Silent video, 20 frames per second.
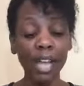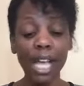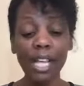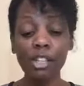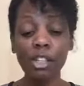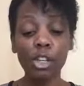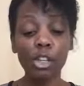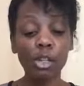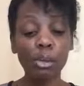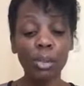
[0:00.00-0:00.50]

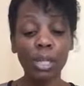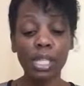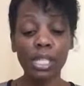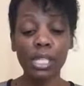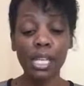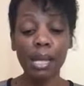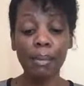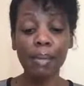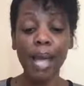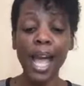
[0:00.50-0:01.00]
It's going to be the
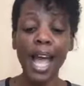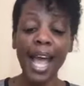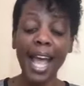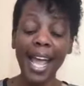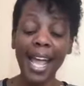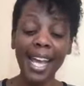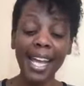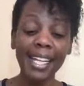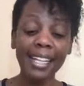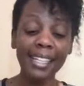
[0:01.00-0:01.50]
same.
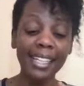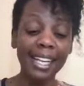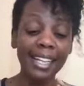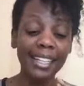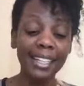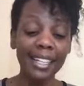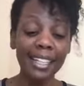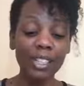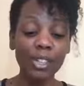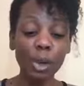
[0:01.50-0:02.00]
And
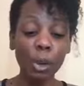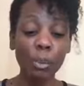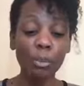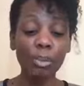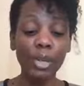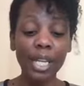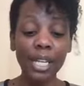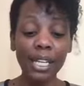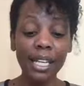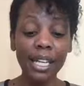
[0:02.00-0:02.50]

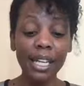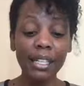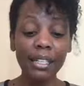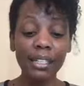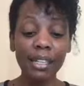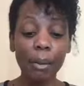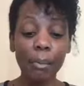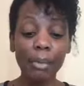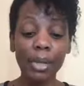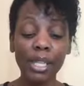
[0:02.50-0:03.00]

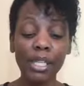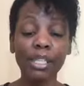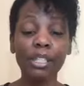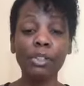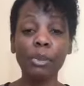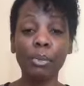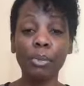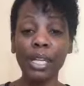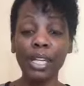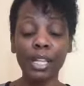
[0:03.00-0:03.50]
disobedient, being
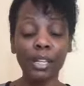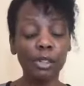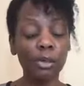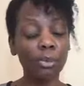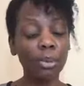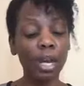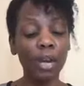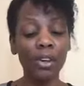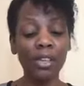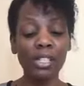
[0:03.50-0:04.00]
disobedient
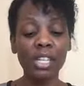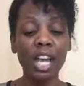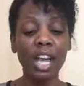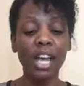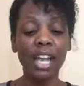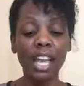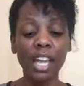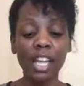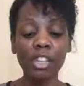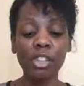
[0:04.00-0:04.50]
to parents
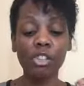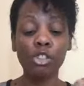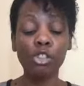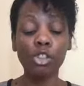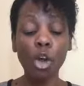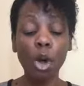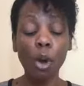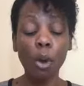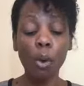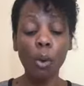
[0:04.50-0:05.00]
is
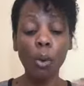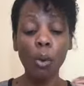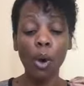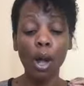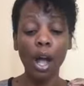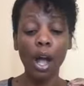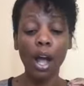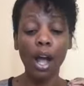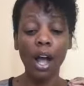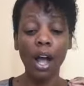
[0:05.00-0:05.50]
so
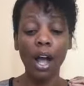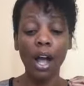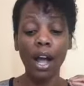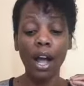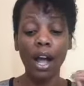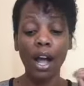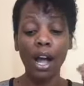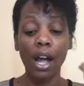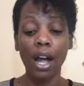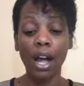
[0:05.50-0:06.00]

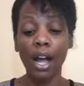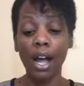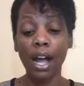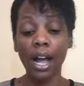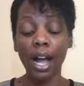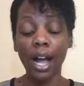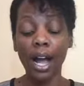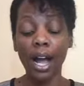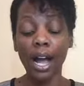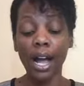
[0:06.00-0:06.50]

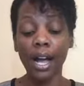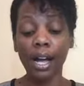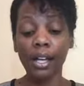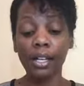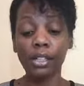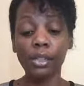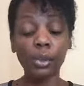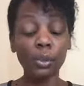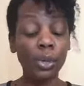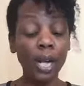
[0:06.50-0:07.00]
uh,
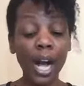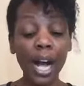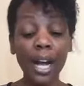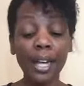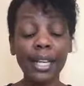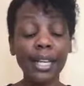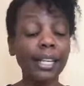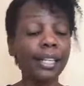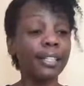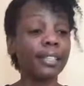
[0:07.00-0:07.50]
to
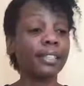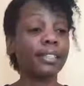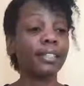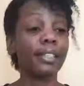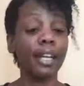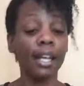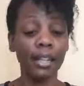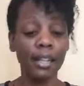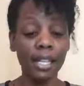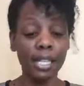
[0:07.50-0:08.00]
God
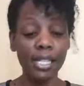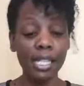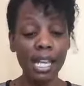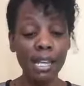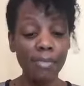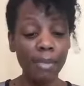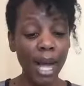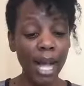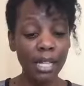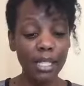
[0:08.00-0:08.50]
is the
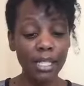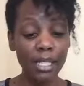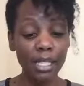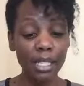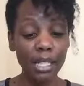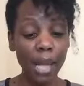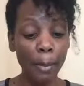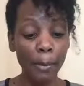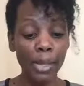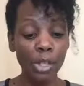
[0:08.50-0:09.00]
same as
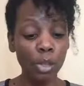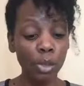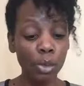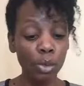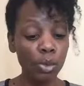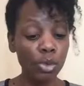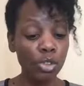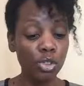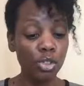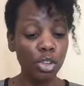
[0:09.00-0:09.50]
somebody
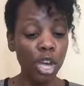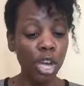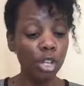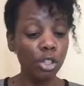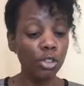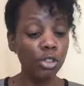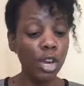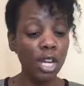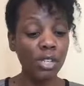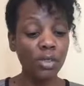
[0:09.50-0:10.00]
who's
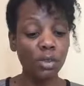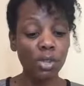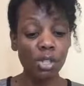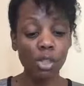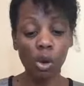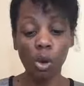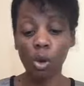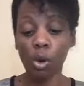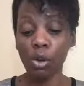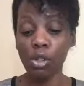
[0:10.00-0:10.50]

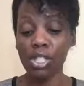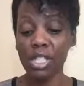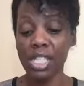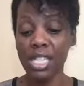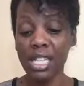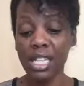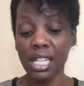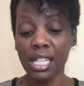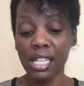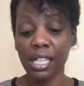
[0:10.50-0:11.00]
treacherous or
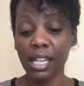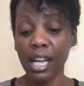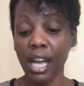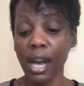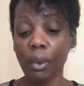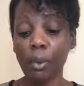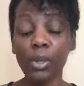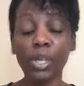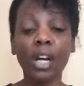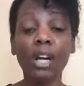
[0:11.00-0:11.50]
considered
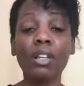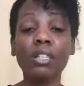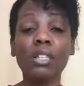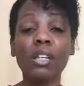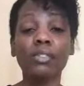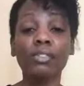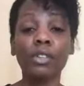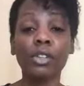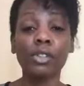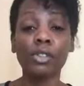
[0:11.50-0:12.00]
uh, without
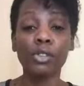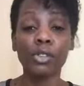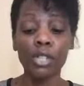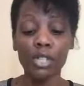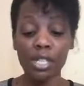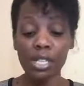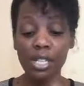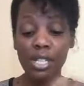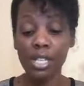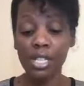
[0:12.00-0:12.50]
self control,
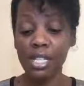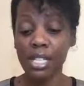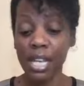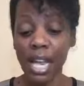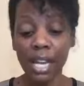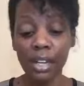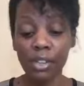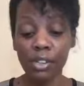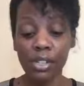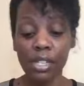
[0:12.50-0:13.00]

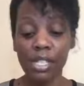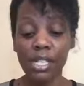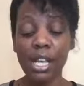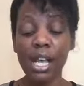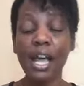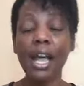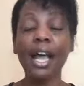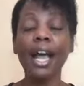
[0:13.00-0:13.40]
slanderous.